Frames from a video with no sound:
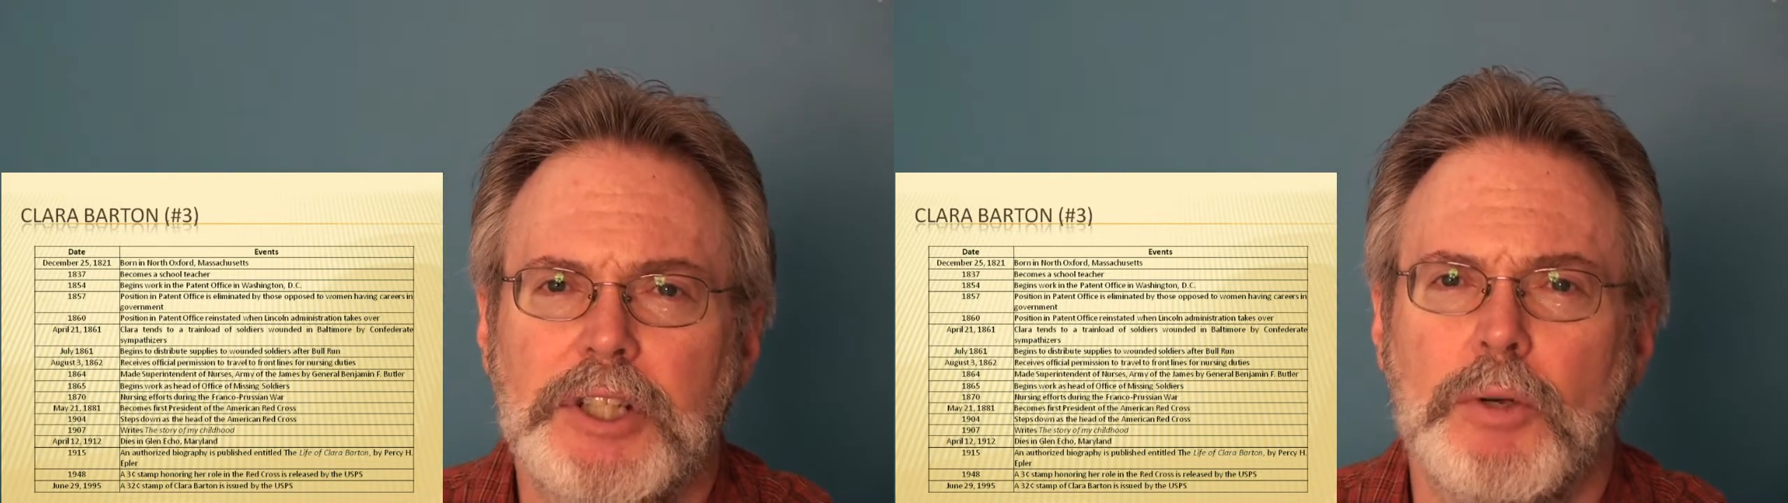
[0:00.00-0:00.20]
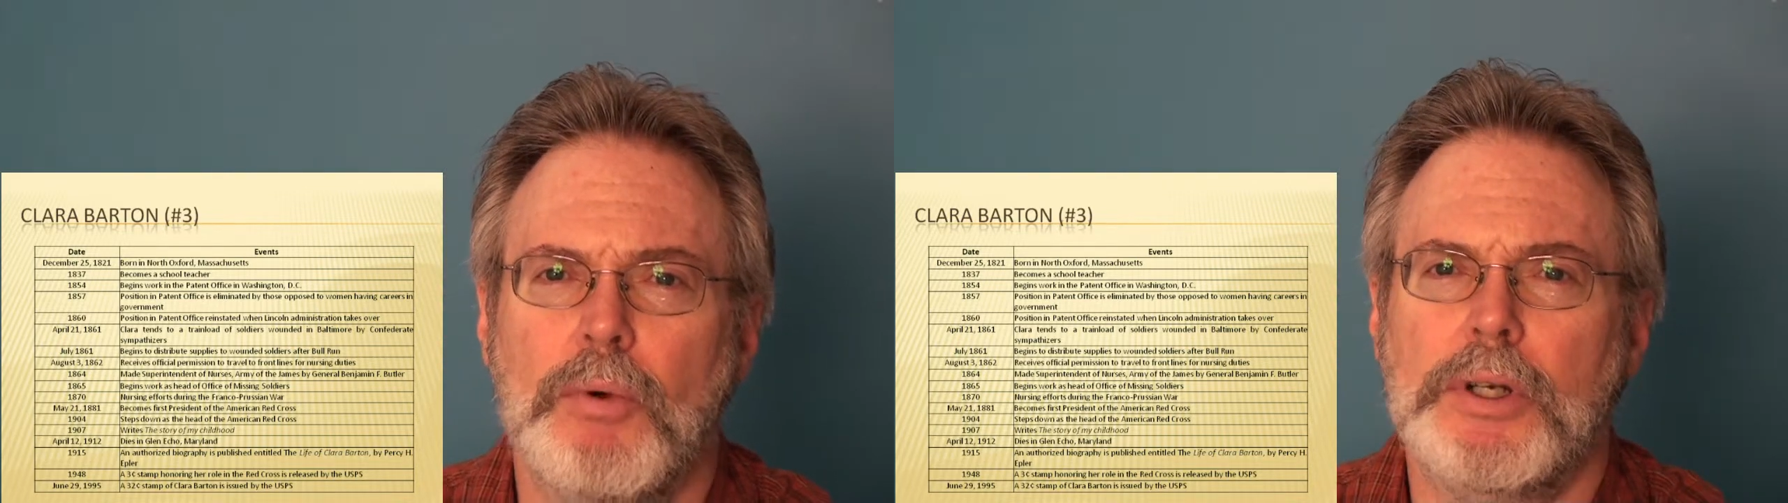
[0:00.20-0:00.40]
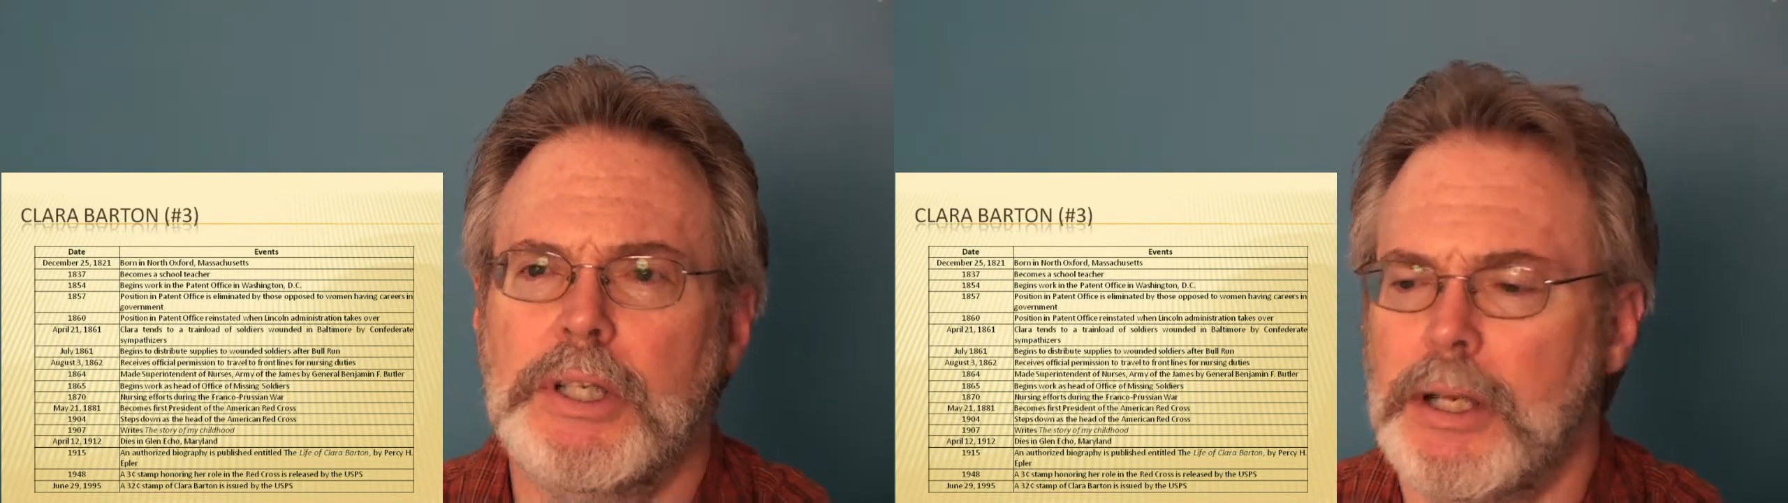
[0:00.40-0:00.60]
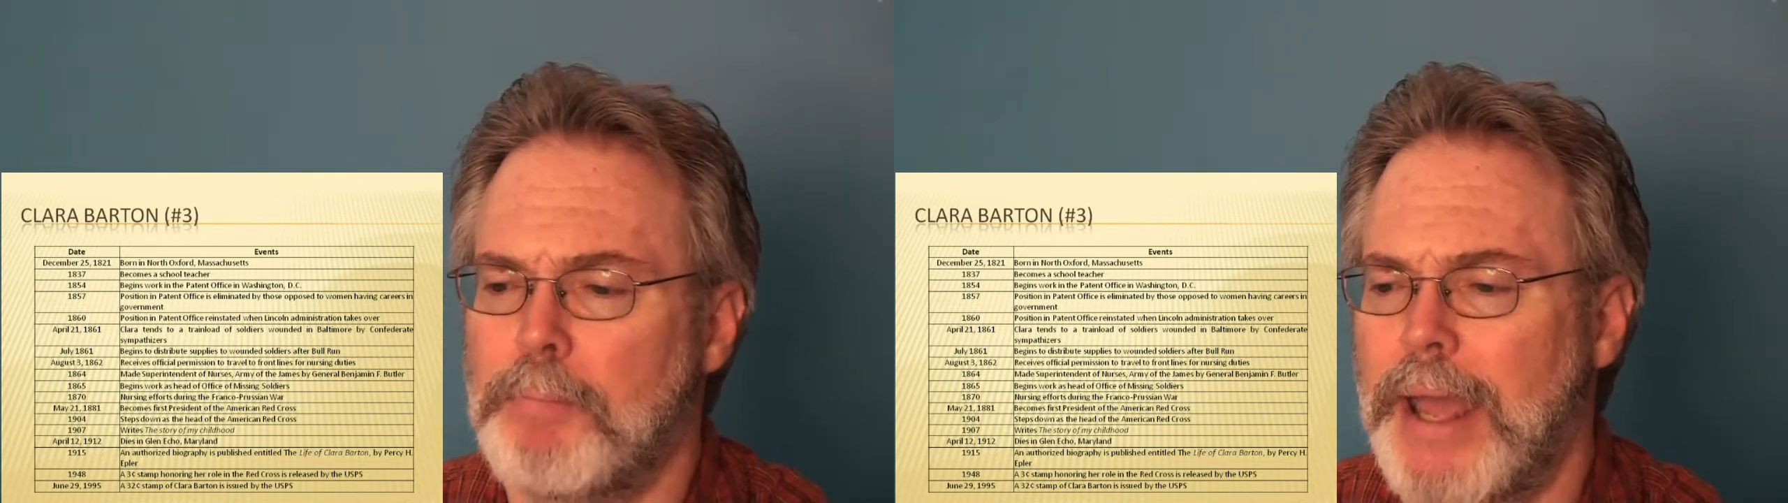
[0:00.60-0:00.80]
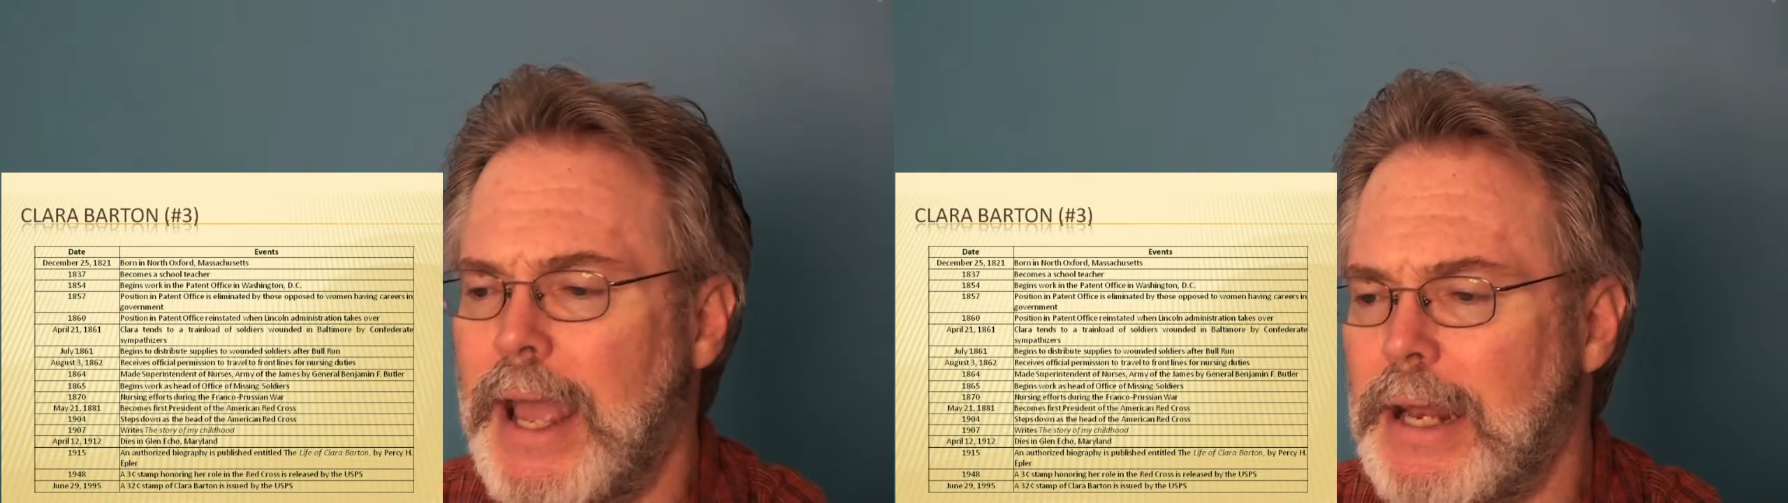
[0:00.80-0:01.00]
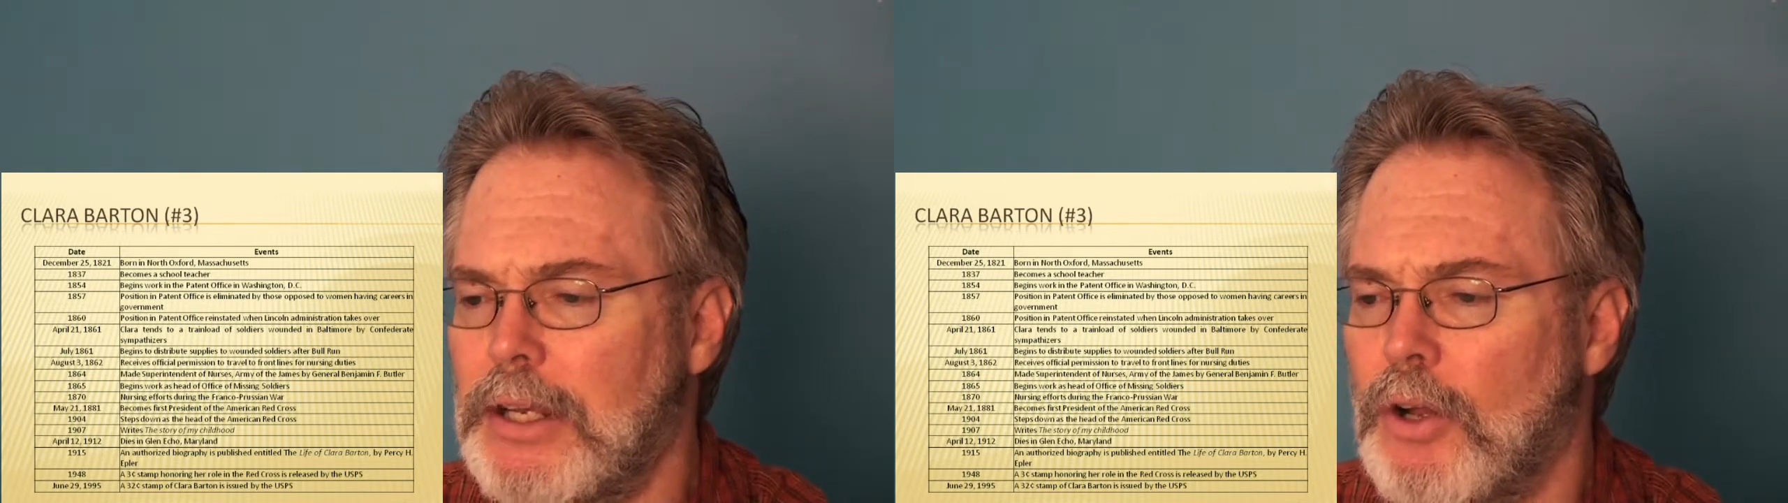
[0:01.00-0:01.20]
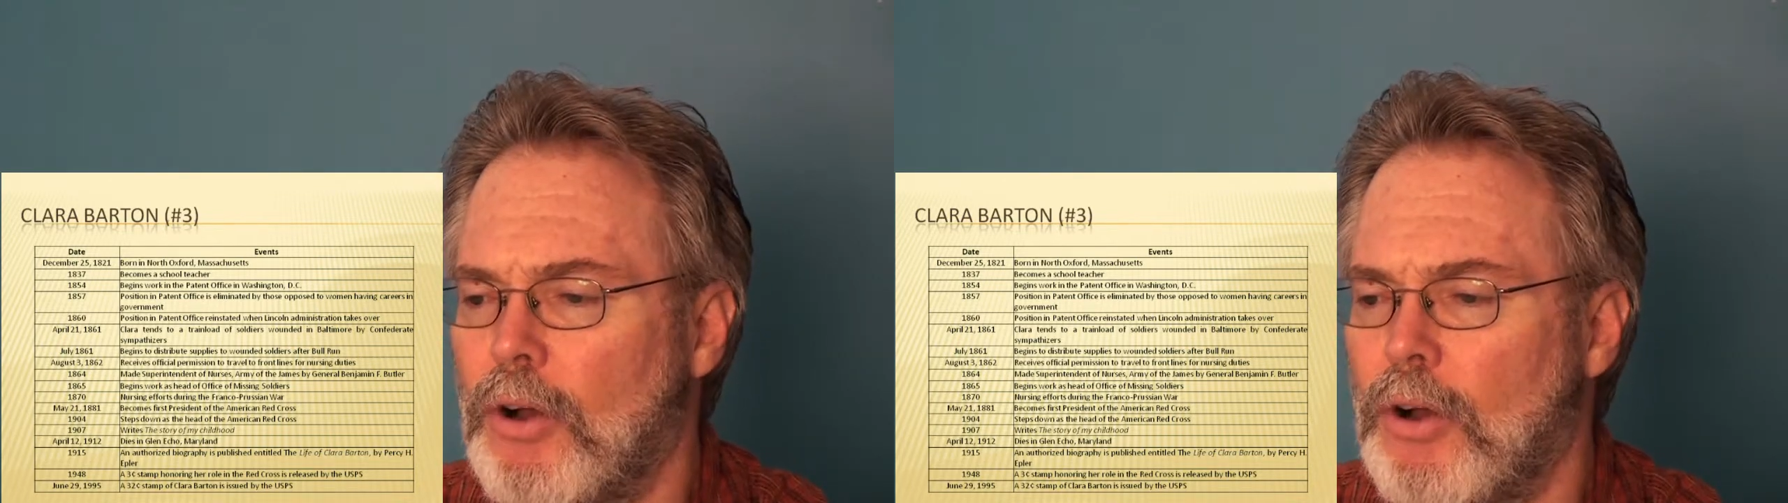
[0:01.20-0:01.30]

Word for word: she worked in the patent